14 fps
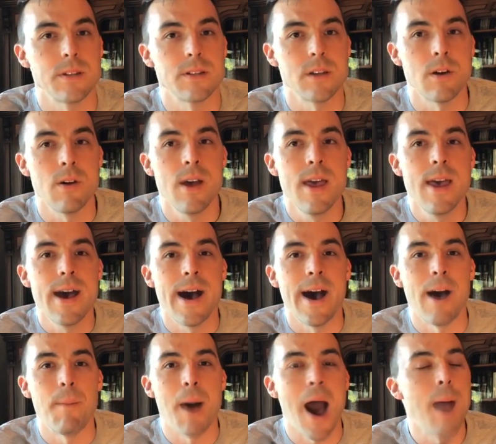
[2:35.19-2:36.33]
And so
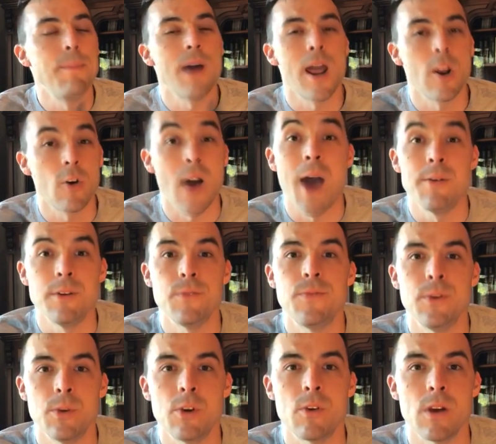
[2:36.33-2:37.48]
I'm not allowed to
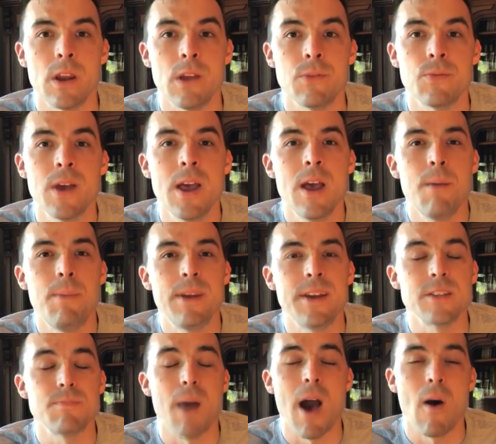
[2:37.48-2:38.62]
feel grief
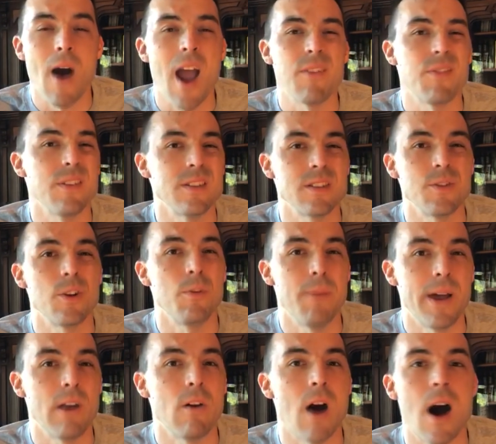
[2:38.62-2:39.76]
because my life is a little
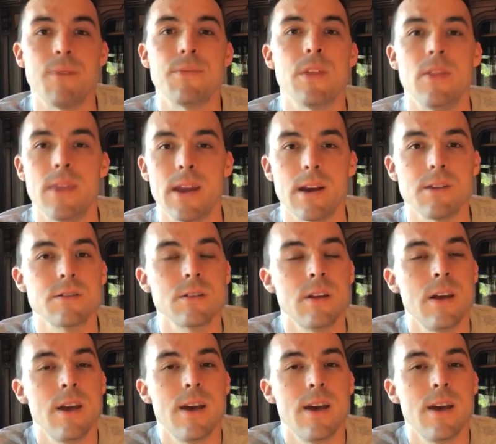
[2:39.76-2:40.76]
better off than theirs.